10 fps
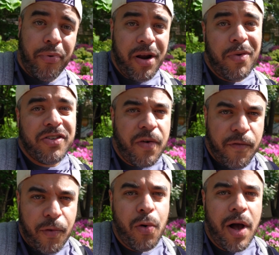pretty much
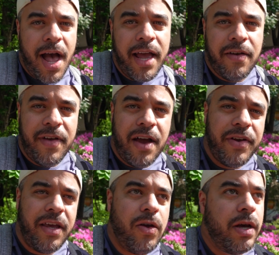full guide of
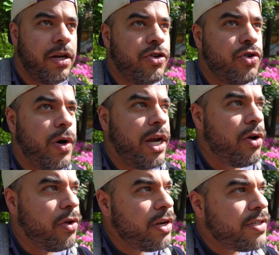everything you could enjoy
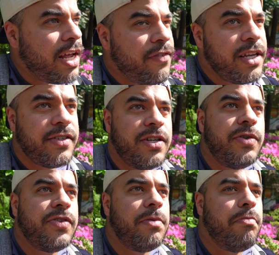here. There's definitely
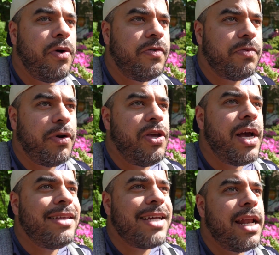still some booths, but you
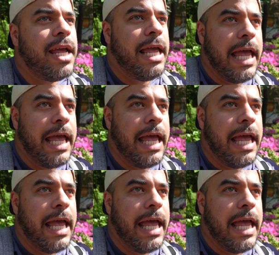guys kind of